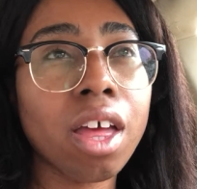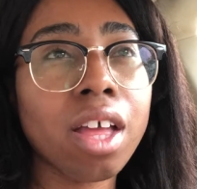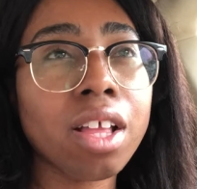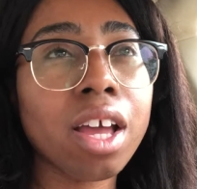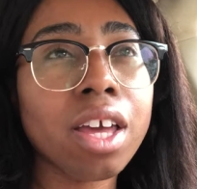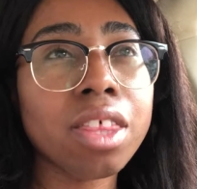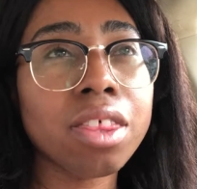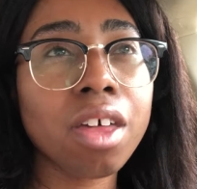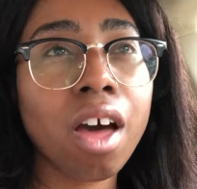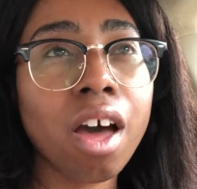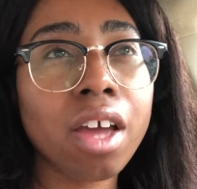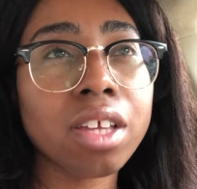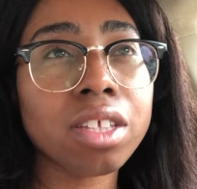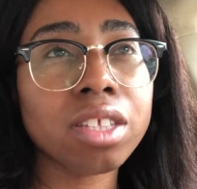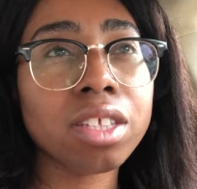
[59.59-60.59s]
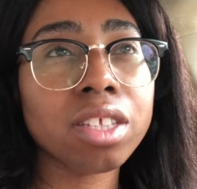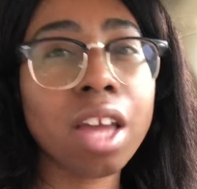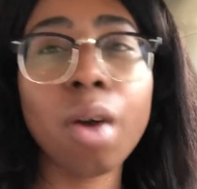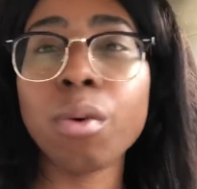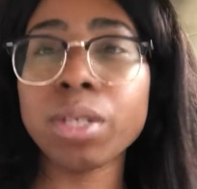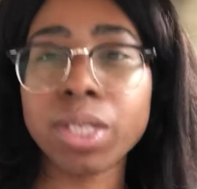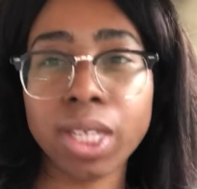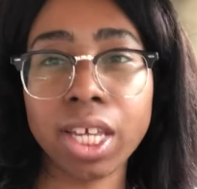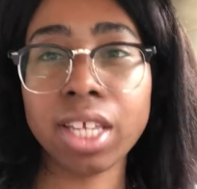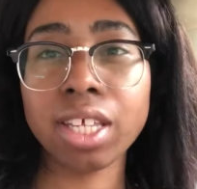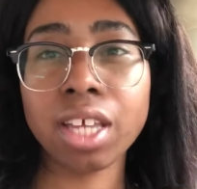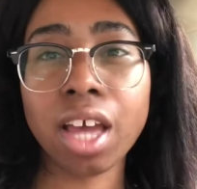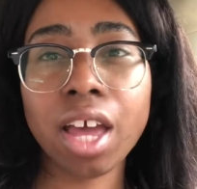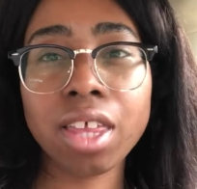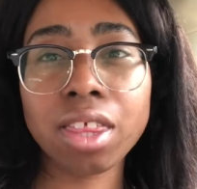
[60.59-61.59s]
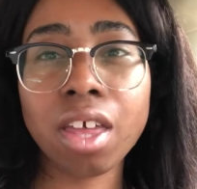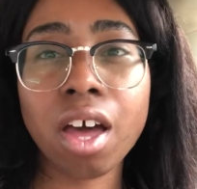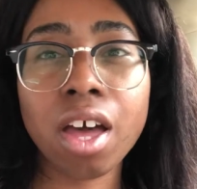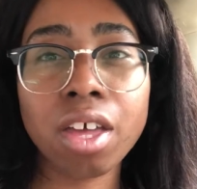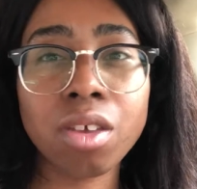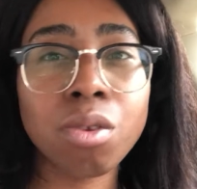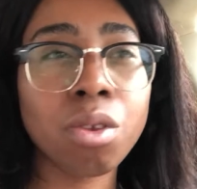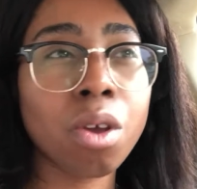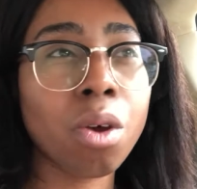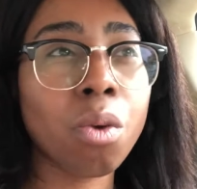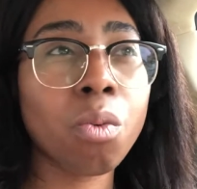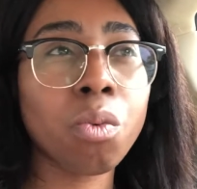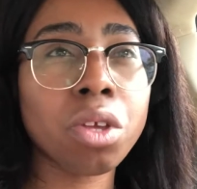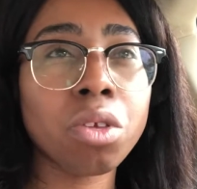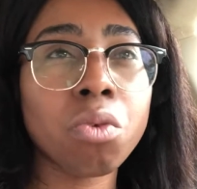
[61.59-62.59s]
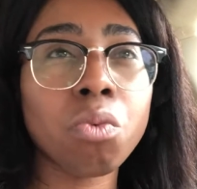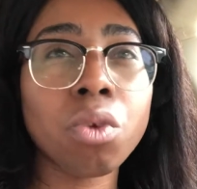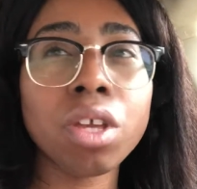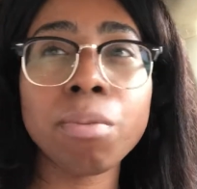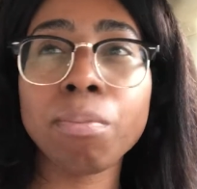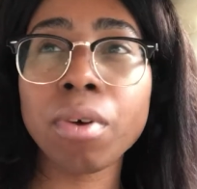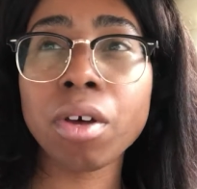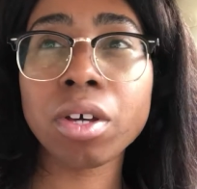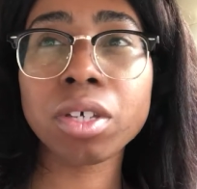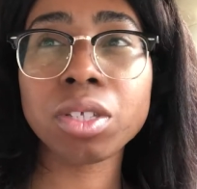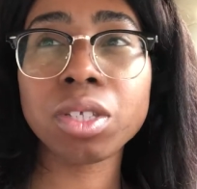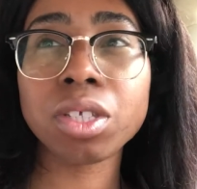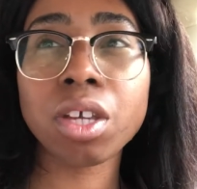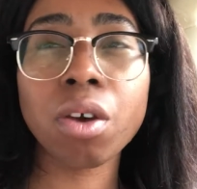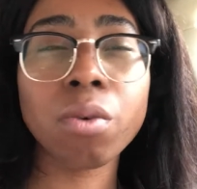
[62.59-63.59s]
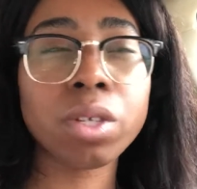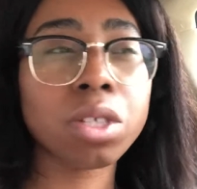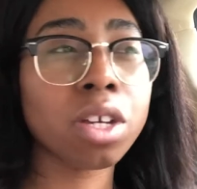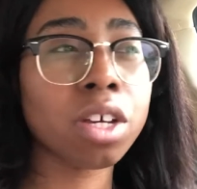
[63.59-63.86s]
And I thought that was it. I thought, when you read books, they always